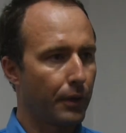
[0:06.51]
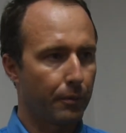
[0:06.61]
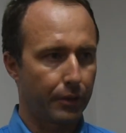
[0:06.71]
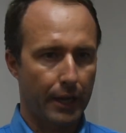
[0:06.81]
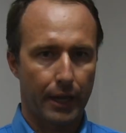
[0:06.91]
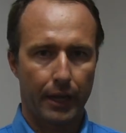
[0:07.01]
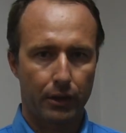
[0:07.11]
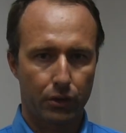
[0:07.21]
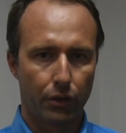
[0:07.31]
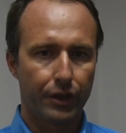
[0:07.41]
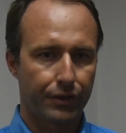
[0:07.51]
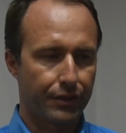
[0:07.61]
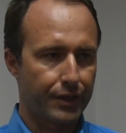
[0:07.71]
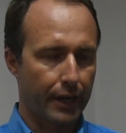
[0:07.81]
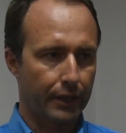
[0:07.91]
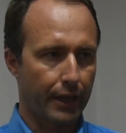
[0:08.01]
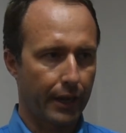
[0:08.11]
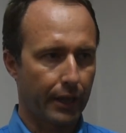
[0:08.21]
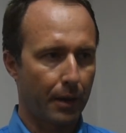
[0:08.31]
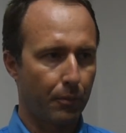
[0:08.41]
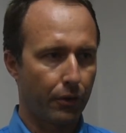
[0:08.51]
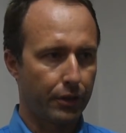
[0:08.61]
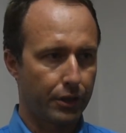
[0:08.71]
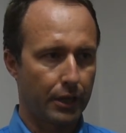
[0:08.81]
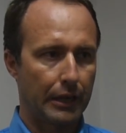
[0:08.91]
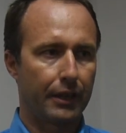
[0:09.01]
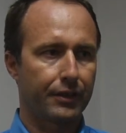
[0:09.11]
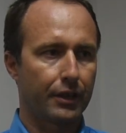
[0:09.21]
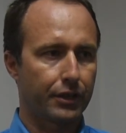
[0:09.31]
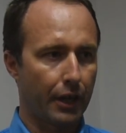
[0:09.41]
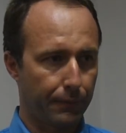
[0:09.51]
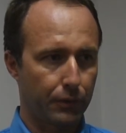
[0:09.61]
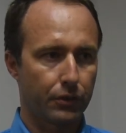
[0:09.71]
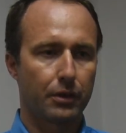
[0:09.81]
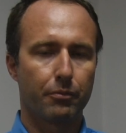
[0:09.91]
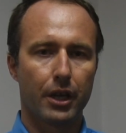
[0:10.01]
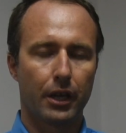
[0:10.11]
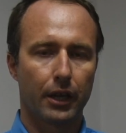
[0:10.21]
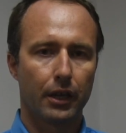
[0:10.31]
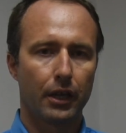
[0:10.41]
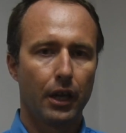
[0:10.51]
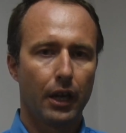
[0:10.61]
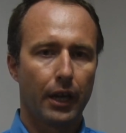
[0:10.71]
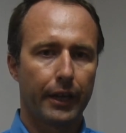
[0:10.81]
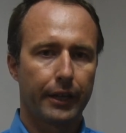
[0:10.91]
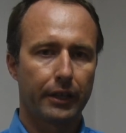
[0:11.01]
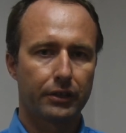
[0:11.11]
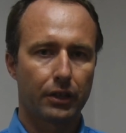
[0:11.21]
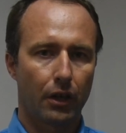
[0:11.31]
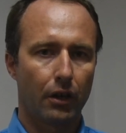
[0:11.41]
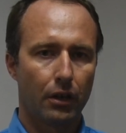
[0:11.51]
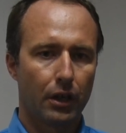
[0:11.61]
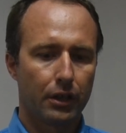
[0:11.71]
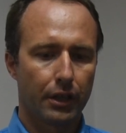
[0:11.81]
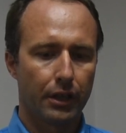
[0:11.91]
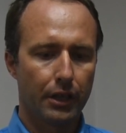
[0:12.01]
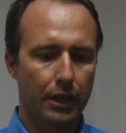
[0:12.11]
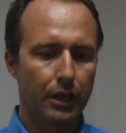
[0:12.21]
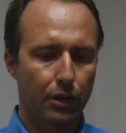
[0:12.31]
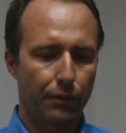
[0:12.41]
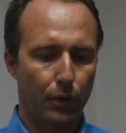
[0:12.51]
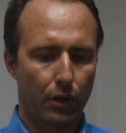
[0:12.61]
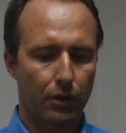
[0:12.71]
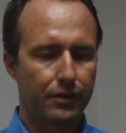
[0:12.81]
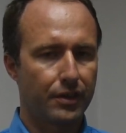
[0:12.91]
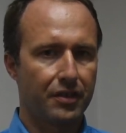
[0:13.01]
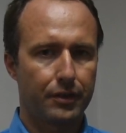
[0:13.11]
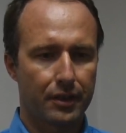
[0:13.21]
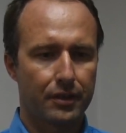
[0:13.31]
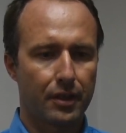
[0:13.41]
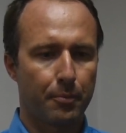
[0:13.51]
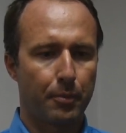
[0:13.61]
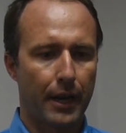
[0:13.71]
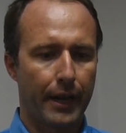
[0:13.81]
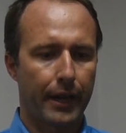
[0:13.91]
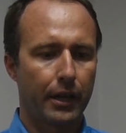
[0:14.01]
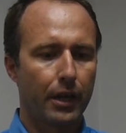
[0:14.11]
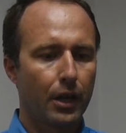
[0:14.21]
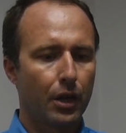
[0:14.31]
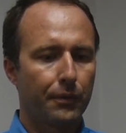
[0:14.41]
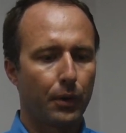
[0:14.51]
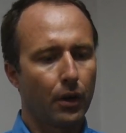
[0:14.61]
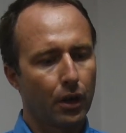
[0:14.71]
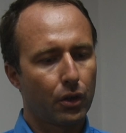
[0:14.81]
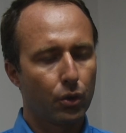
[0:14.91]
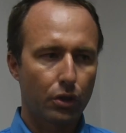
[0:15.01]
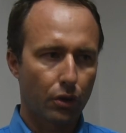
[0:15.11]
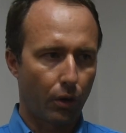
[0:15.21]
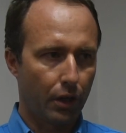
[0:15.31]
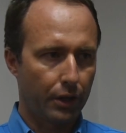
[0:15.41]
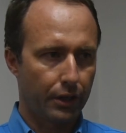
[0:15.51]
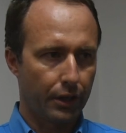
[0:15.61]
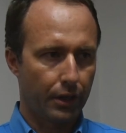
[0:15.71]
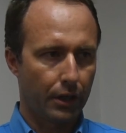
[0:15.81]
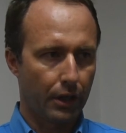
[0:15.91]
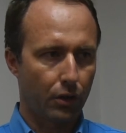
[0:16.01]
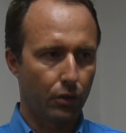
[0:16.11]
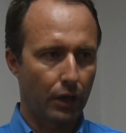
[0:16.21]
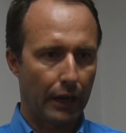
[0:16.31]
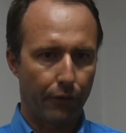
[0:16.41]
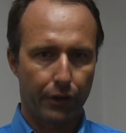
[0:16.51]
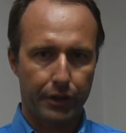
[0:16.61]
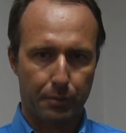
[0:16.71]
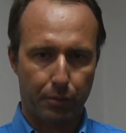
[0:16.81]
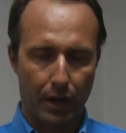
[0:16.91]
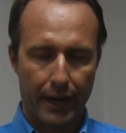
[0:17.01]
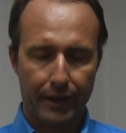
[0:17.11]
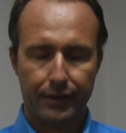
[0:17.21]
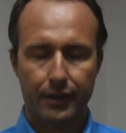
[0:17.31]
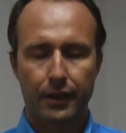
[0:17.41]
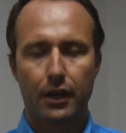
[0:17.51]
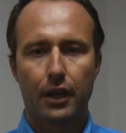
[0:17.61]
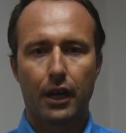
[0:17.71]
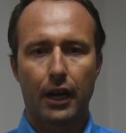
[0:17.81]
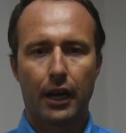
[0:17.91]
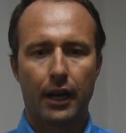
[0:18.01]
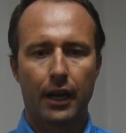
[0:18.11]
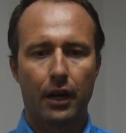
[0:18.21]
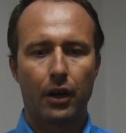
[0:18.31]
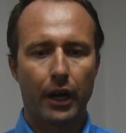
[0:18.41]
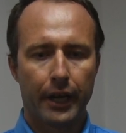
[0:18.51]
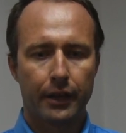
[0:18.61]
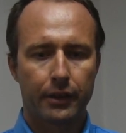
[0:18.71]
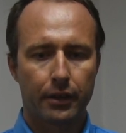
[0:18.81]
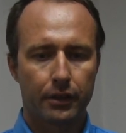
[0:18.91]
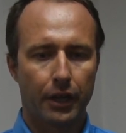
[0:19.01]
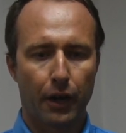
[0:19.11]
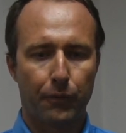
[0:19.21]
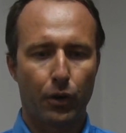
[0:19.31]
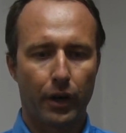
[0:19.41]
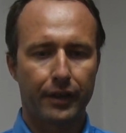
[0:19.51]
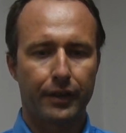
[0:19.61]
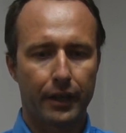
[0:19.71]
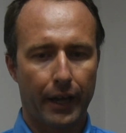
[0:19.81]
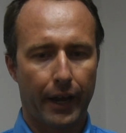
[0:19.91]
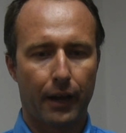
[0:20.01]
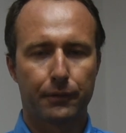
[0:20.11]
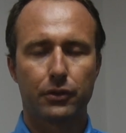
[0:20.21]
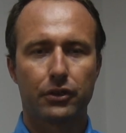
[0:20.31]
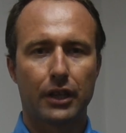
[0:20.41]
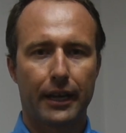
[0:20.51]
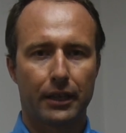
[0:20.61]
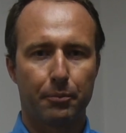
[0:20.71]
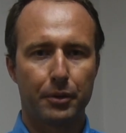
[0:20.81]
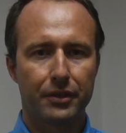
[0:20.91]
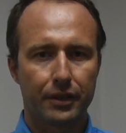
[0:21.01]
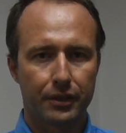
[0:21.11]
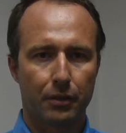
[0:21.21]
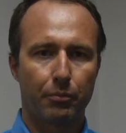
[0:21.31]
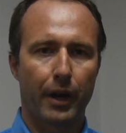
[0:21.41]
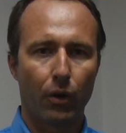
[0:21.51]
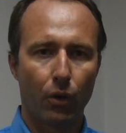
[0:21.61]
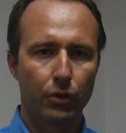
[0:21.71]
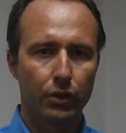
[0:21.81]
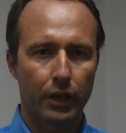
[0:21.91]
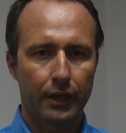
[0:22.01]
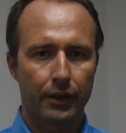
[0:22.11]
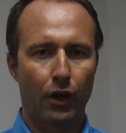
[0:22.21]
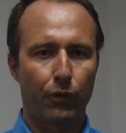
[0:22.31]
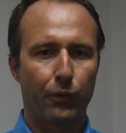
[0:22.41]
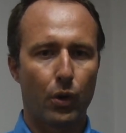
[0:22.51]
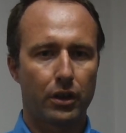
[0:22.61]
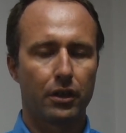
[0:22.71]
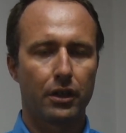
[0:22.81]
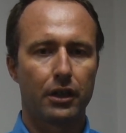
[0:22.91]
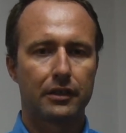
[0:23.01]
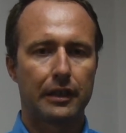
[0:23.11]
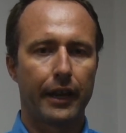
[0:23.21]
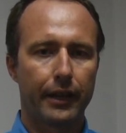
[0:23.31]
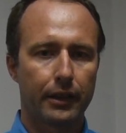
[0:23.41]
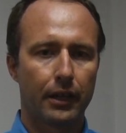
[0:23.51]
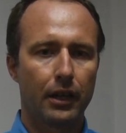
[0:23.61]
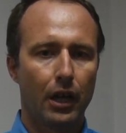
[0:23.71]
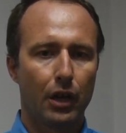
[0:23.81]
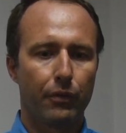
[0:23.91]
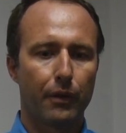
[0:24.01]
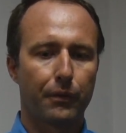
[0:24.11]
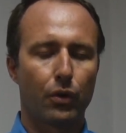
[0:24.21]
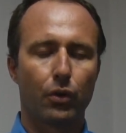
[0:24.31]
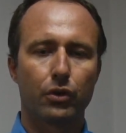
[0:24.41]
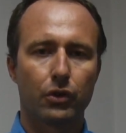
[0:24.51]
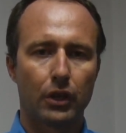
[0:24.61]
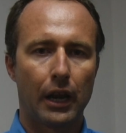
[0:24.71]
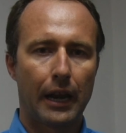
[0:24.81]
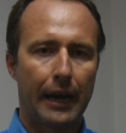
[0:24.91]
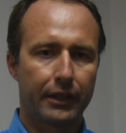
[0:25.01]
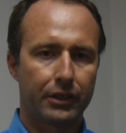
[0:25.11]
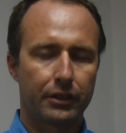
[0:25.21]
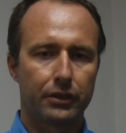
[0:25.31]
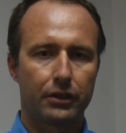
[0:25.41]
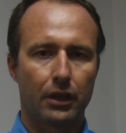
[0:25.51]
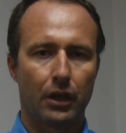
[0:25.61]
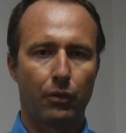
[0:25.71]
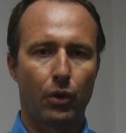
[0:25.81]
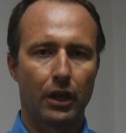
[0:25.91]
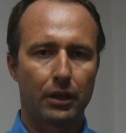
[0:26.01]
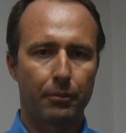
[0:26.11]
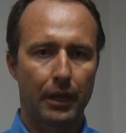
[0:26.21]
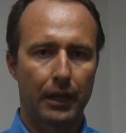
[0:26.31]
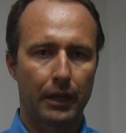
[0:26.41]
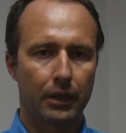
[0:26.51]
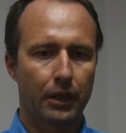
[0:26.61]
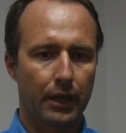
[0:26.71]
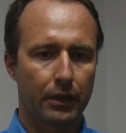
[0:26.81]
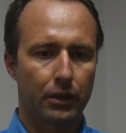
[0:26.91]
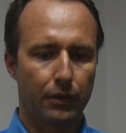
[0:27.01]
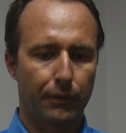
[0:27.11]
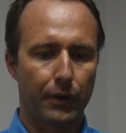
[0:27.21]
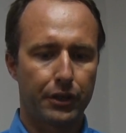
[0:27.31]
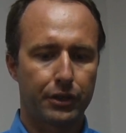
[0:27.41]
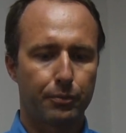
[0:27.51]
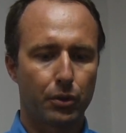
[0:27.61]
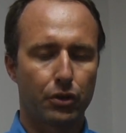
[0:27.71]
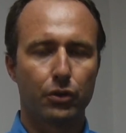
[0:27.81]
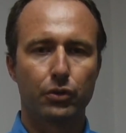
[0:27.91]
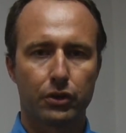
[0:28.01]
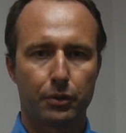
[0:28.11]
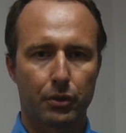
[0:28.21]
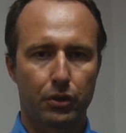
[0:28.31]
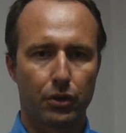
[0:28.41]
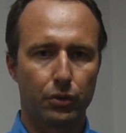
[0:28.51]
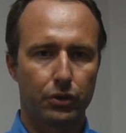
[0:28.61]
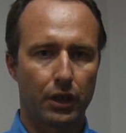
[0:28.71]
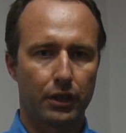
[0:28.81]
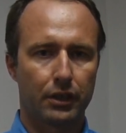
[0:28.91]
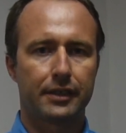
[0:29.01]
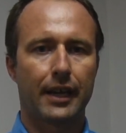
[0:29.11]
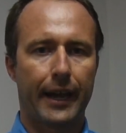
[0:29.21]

from the tourism sector, I came originally as a chef to Jamaica and I saw the need for consistent supply for good quality and good average price. Uh, and therefore I said I have to start a business on my own. And now 14 years later, we have grown to the largest uh, watermelon and fresh produce producer on this